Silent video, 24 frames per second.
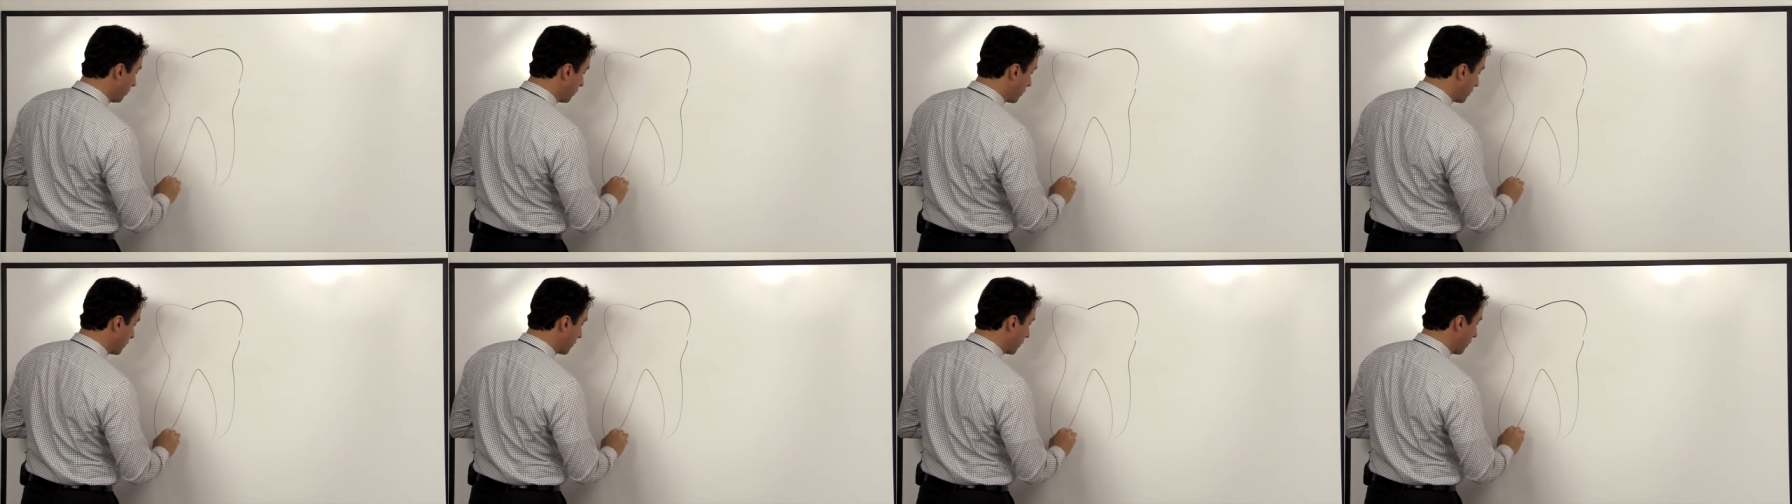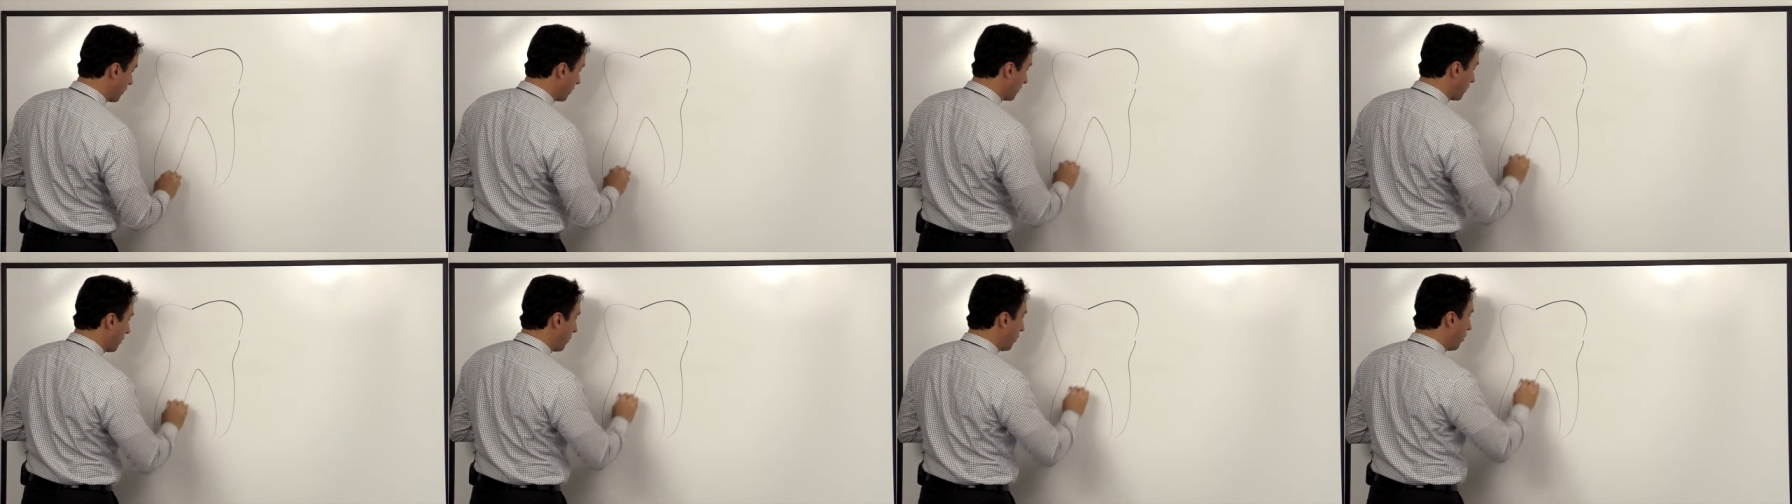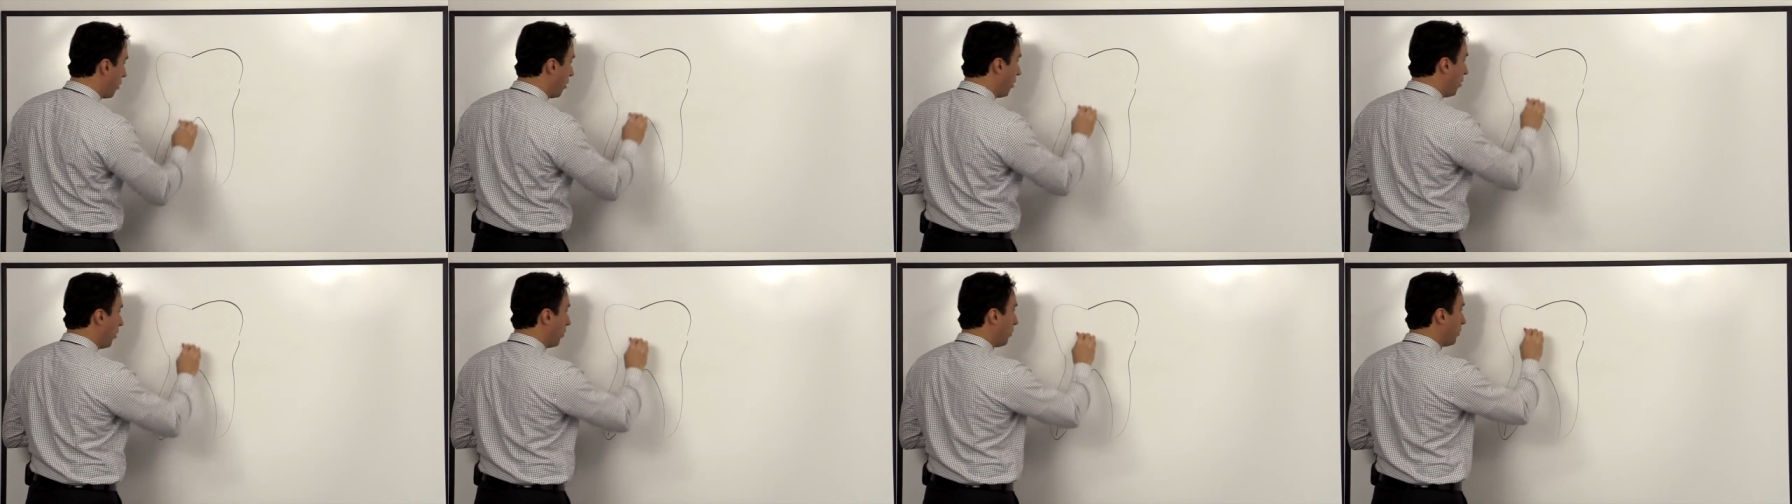preserve the
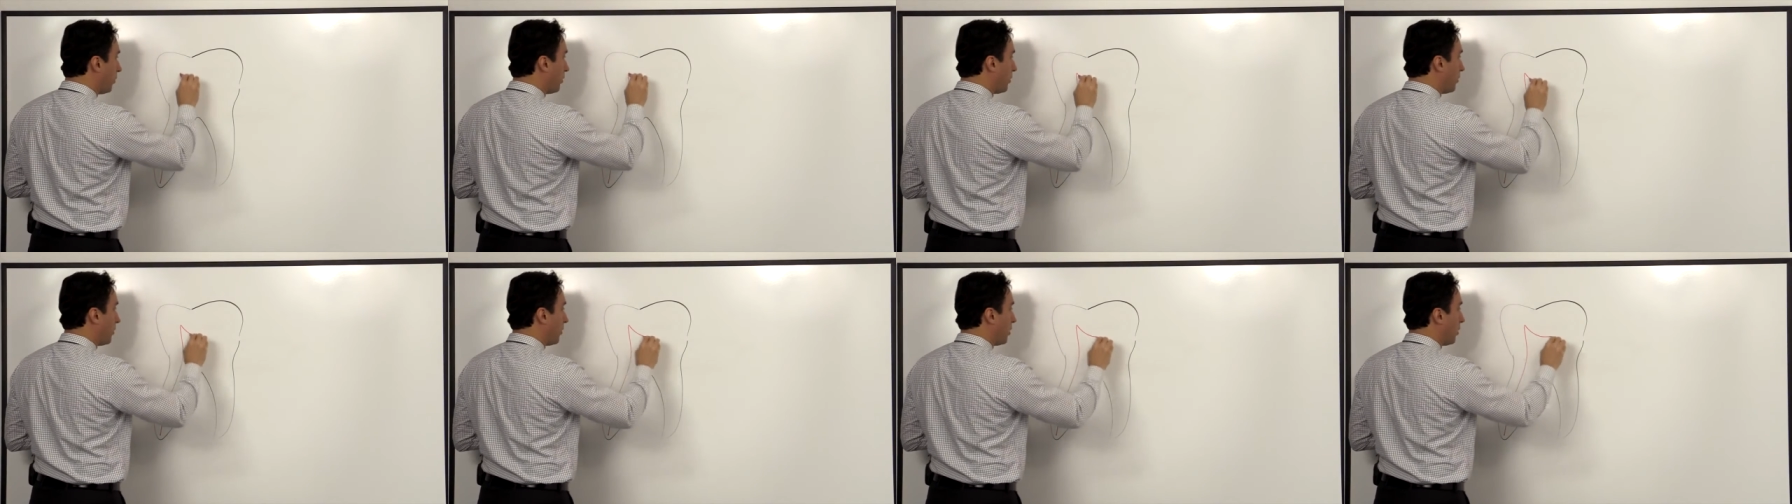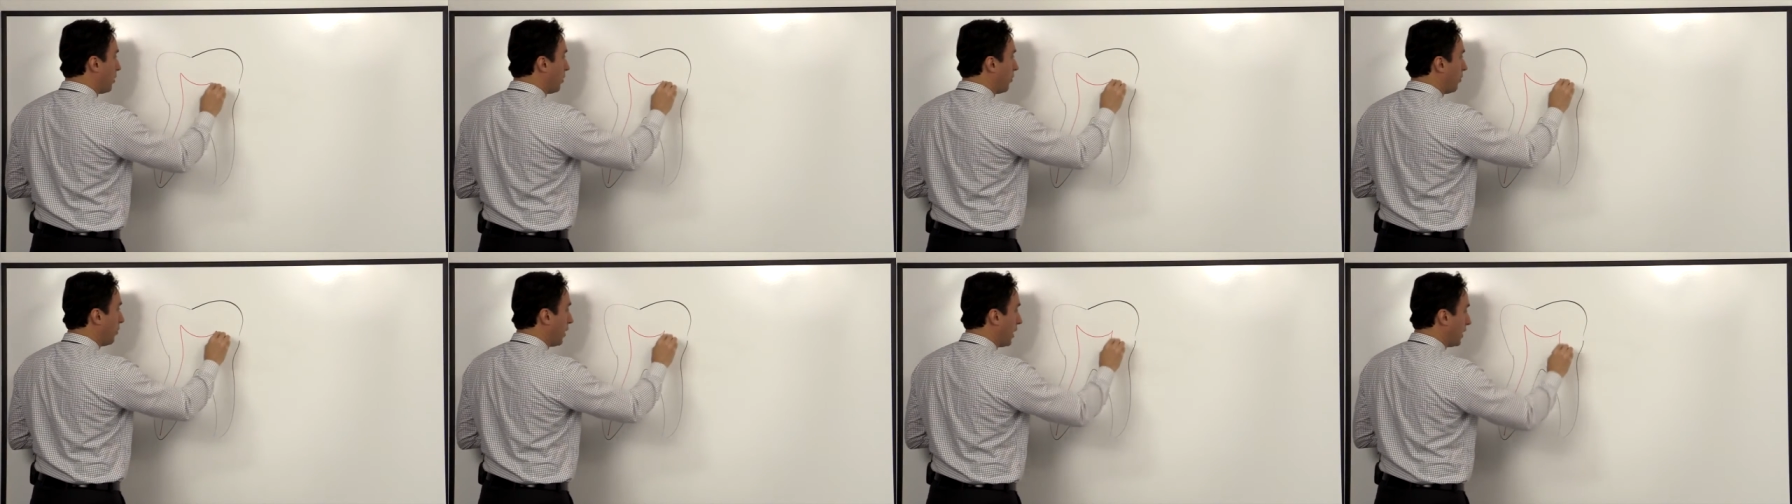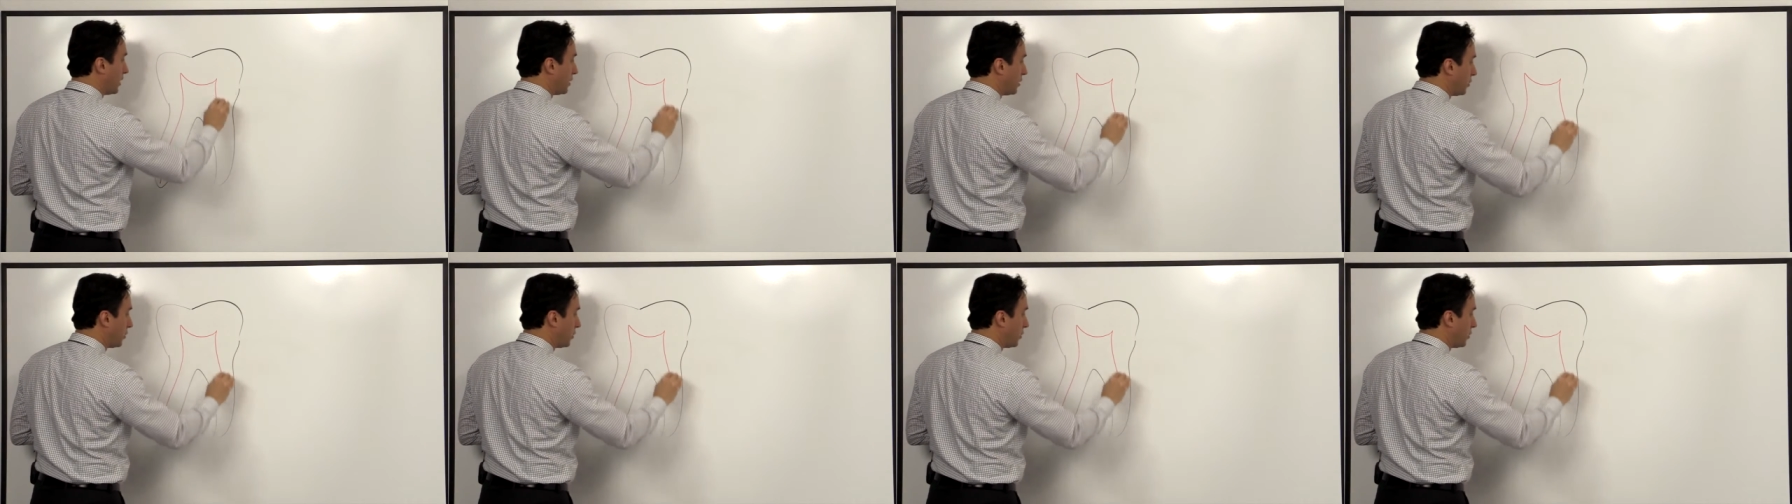pulp by